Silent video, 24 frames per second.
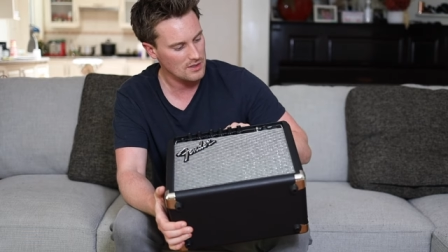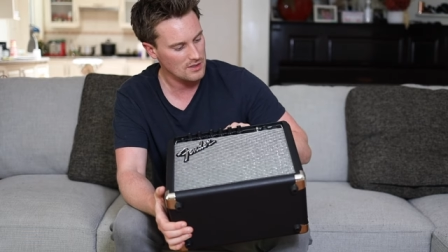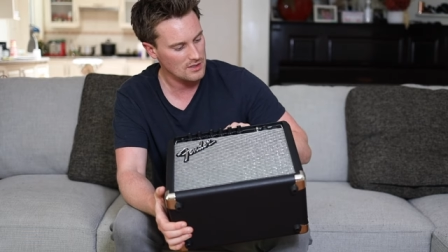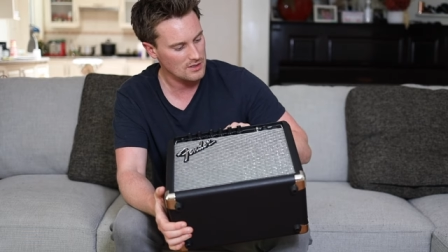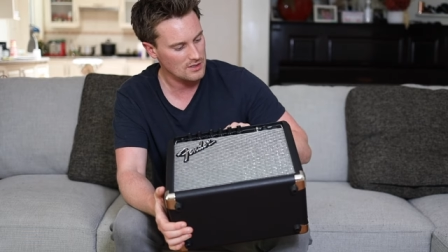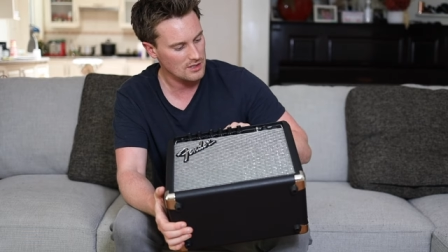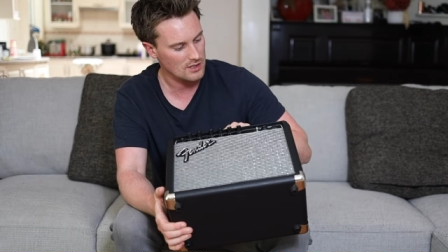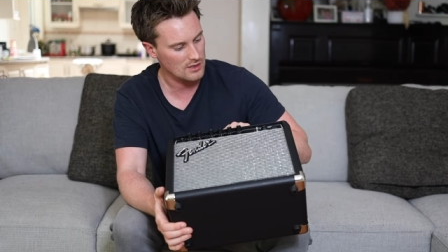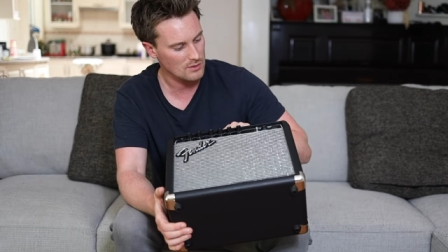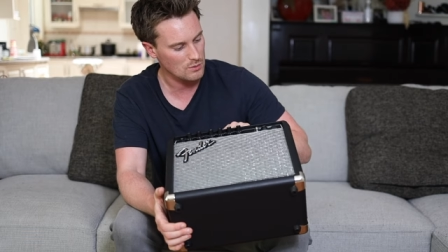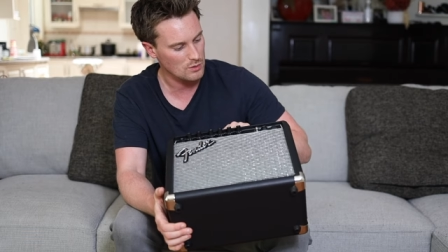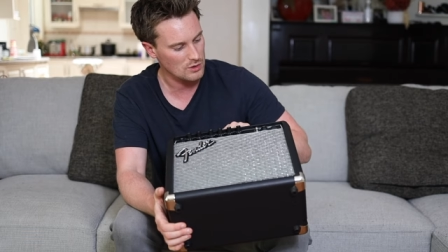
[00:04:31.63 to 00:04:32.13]

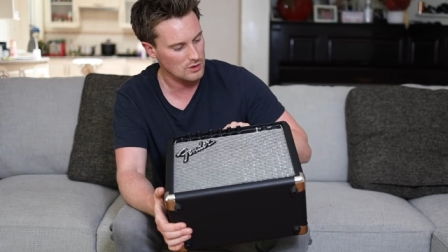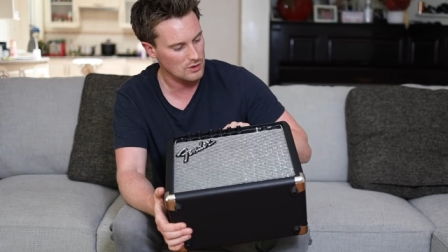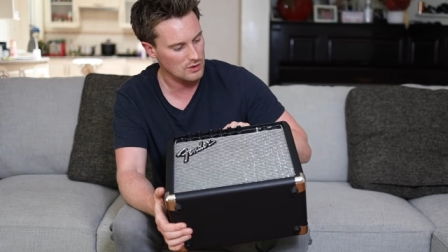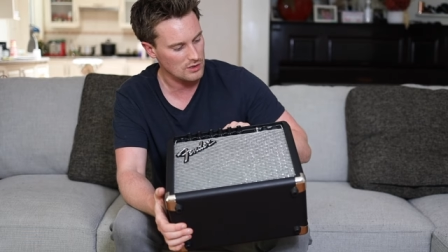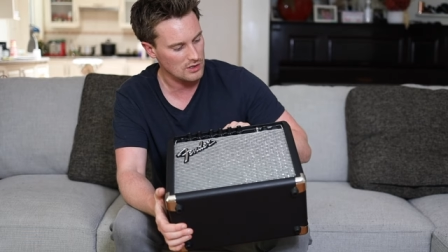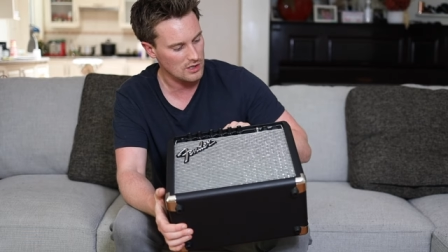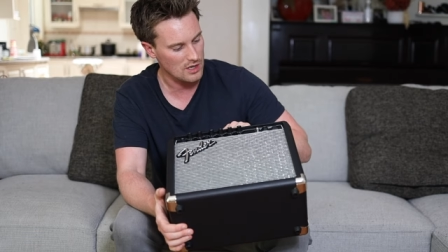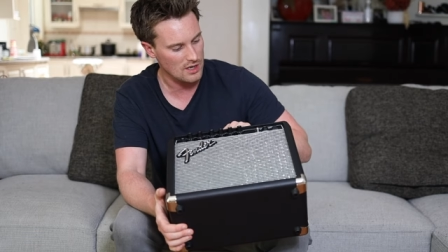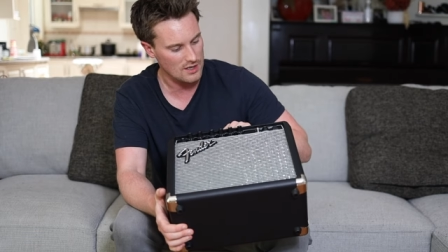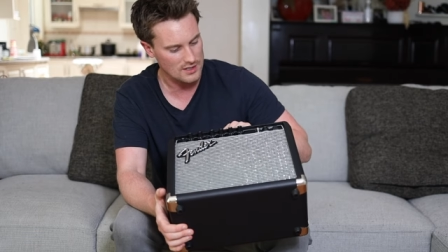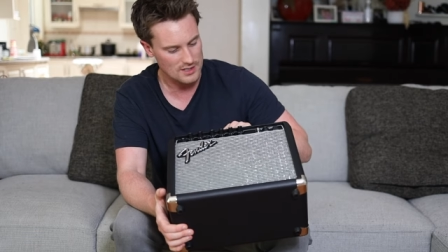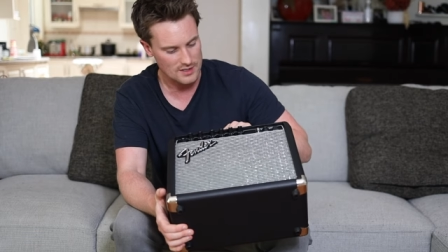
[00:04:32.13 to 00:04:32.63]
So we'll do
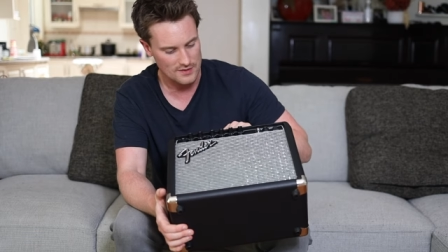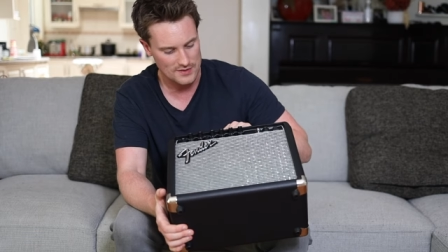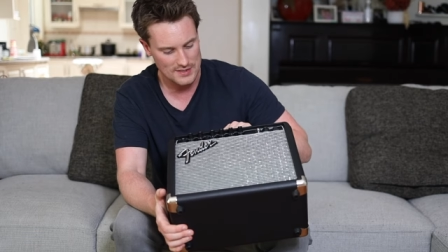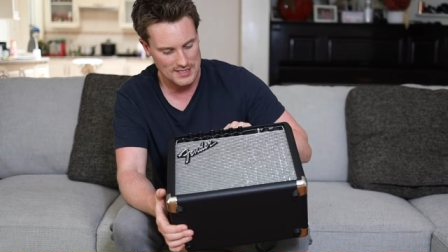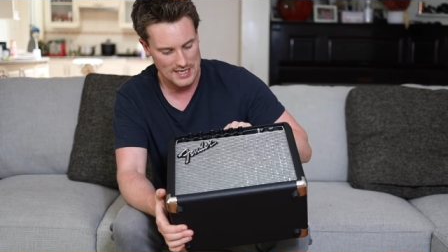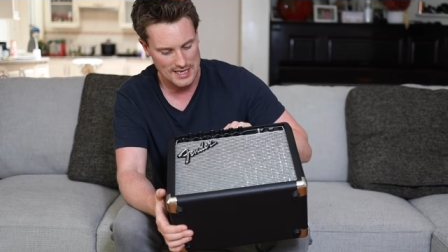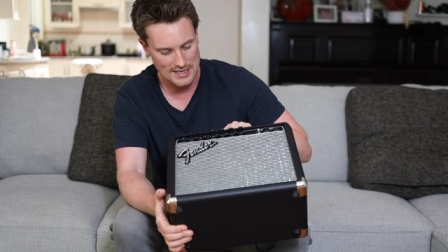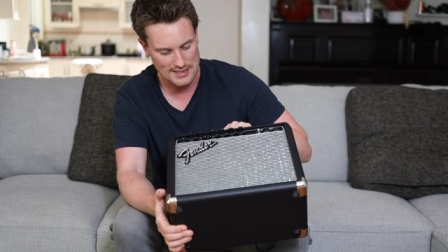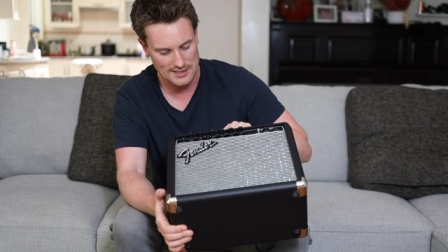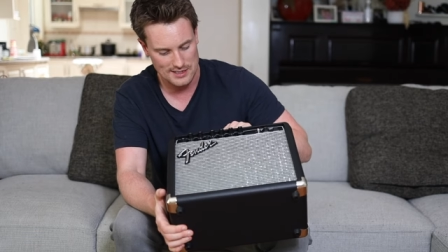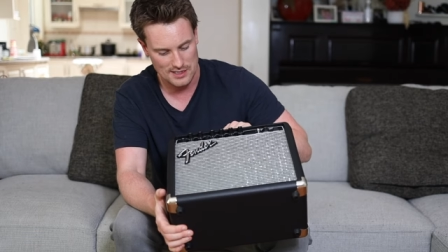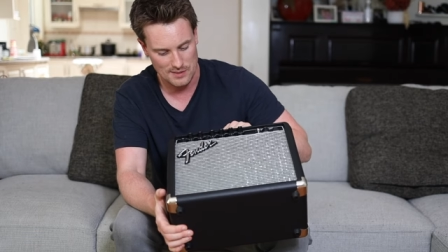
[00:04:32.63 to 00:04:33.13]
lots of
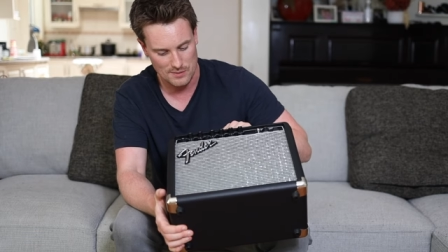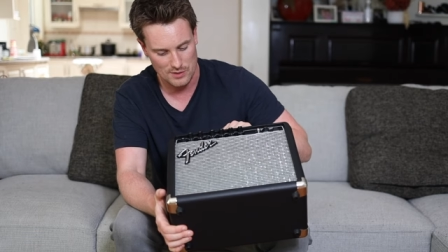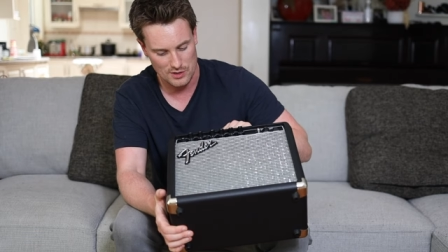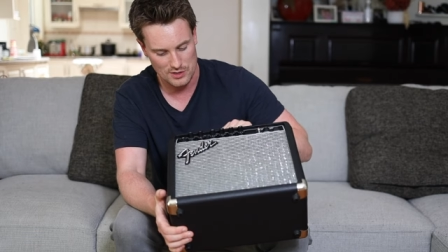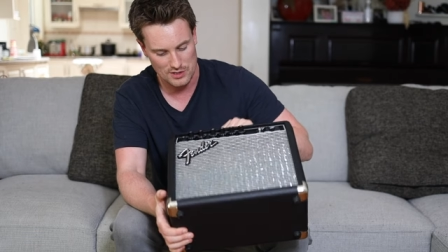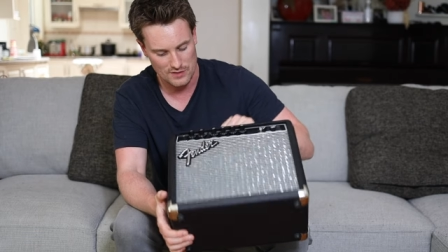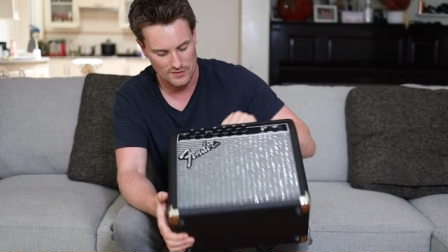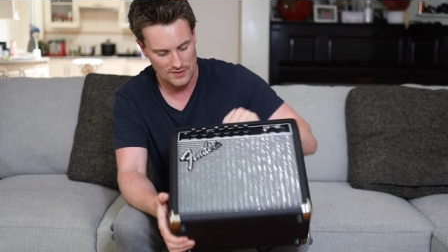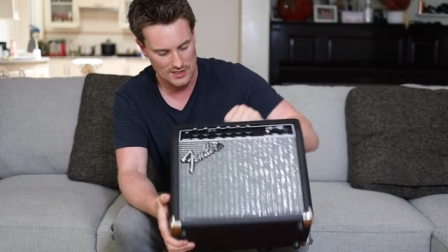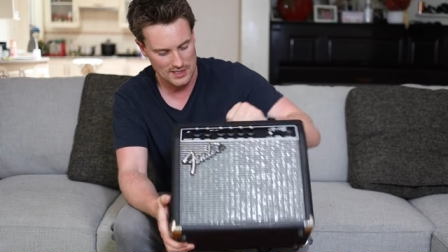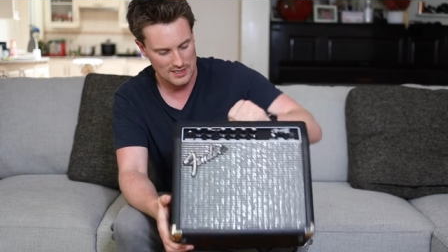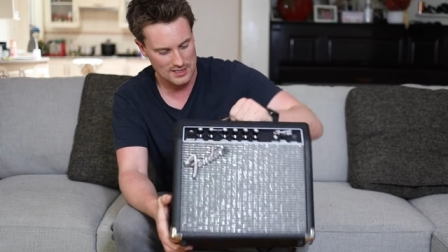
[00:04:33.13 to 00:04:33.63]
sound demos
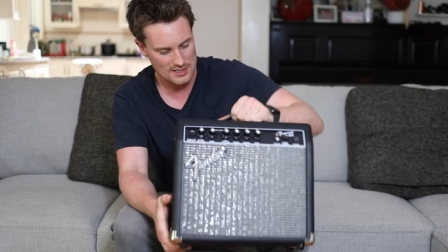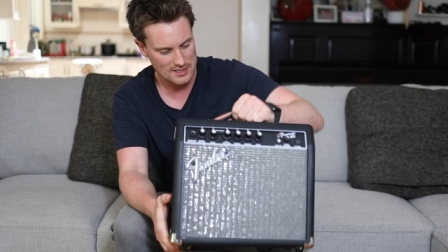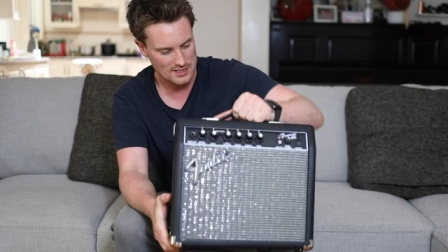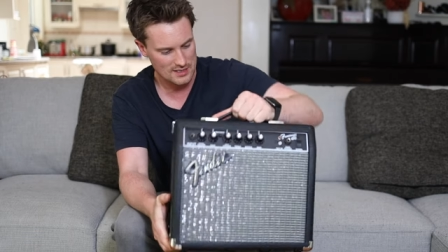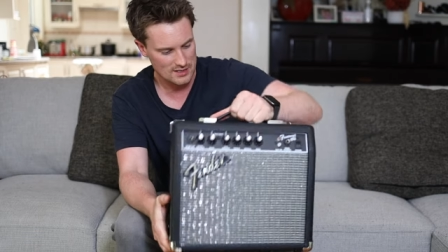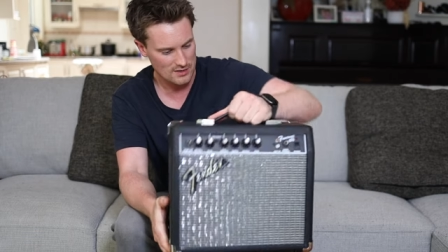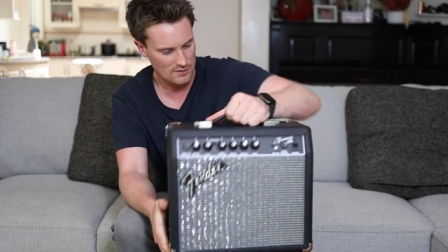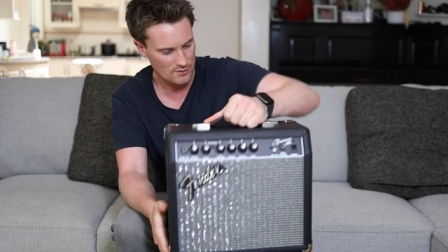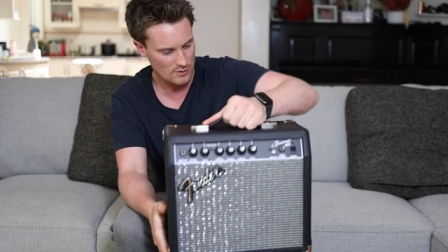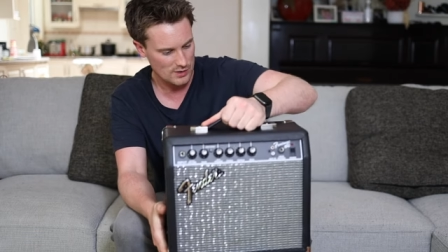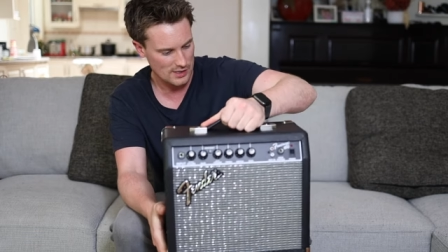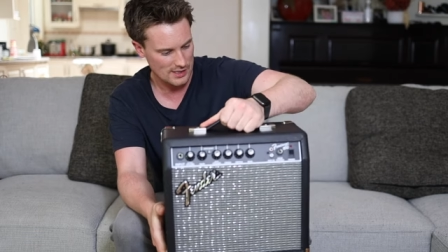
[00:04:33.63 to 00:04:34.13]
of
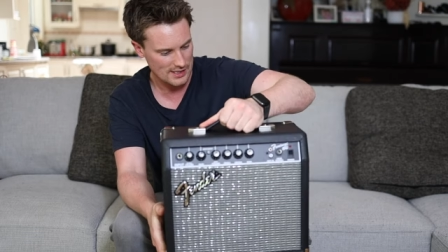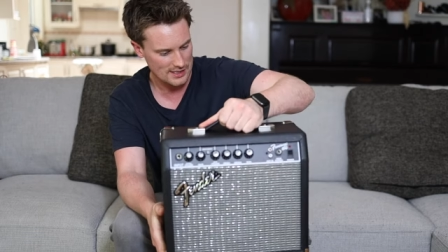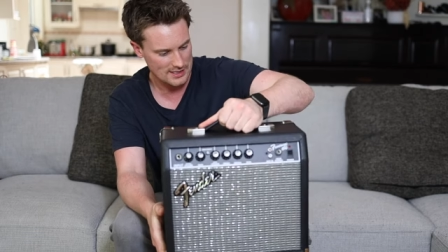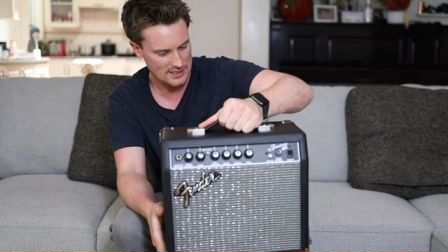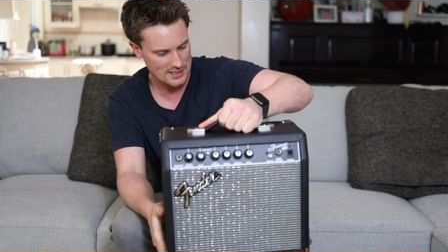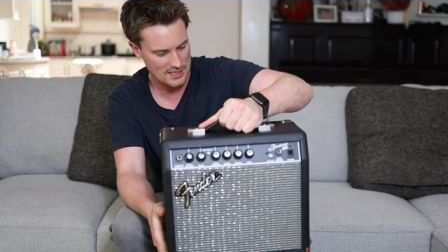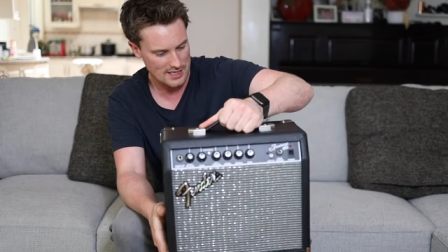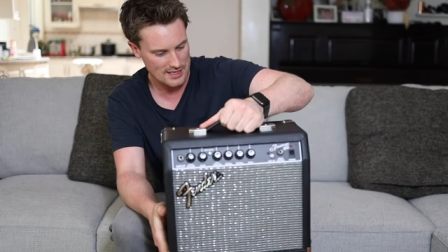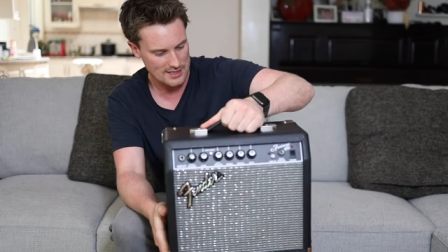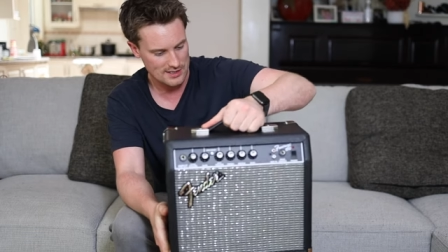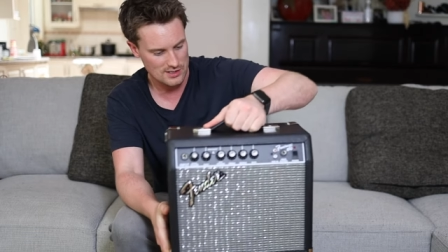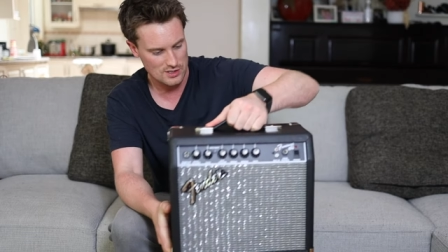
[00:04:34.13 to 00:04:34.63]
this. Really
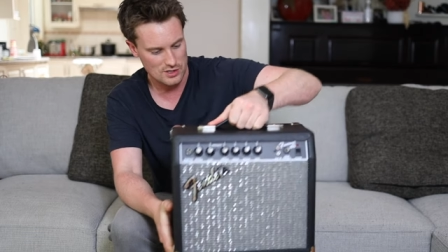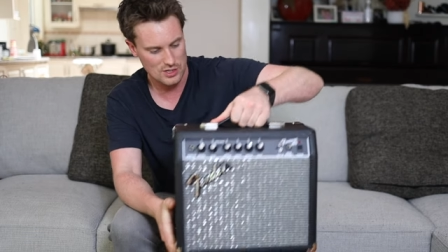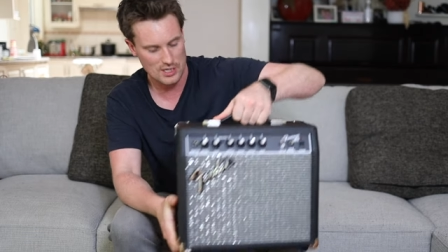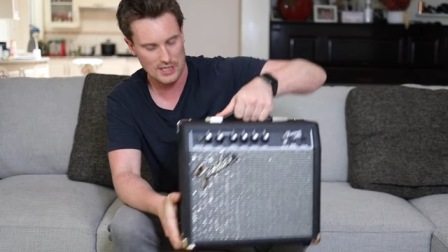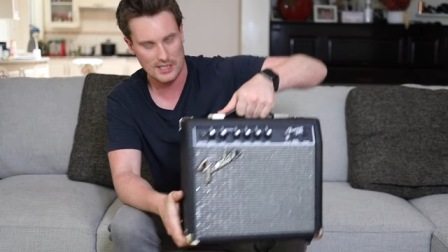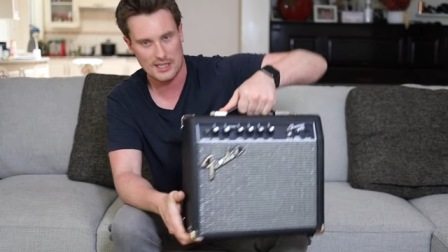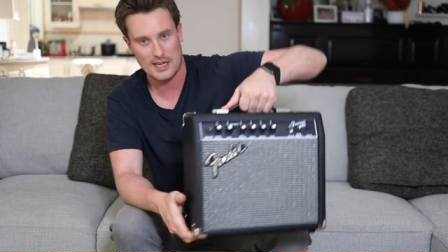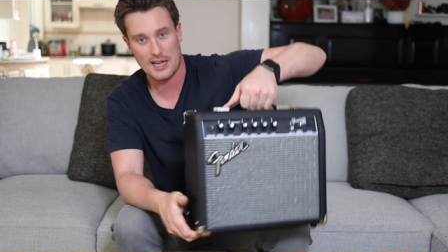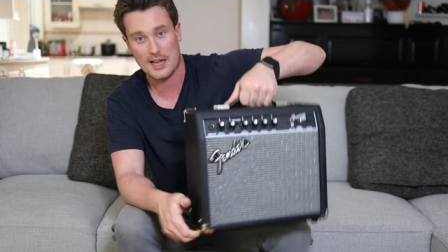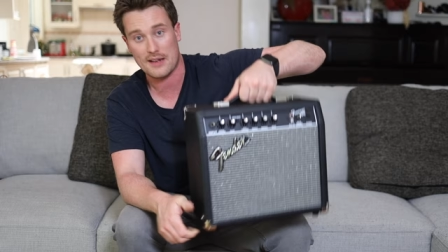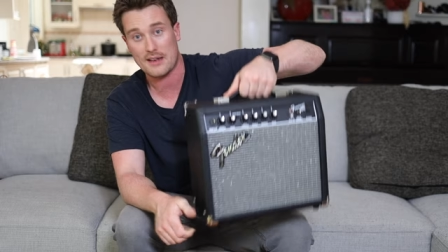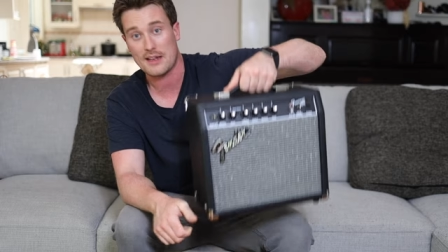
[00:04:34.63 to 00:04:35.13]
excited to check
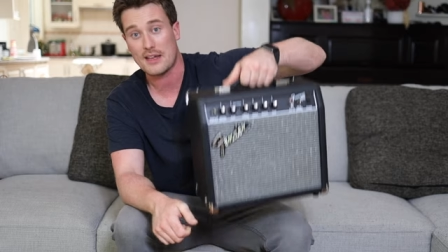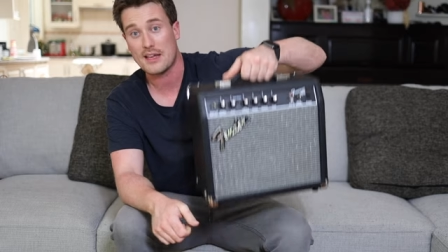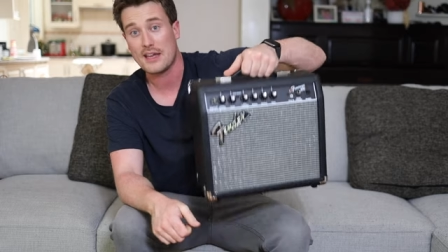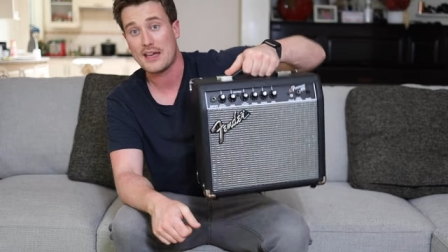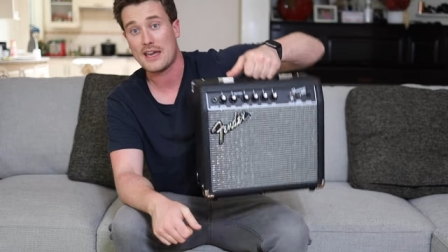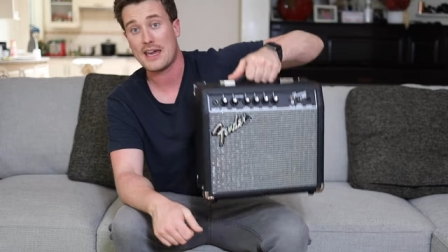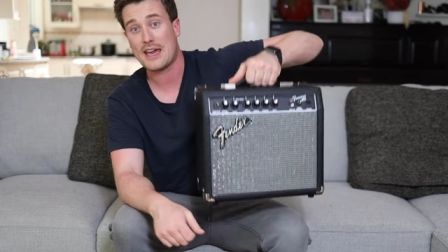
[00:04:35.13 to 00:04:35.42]
it out.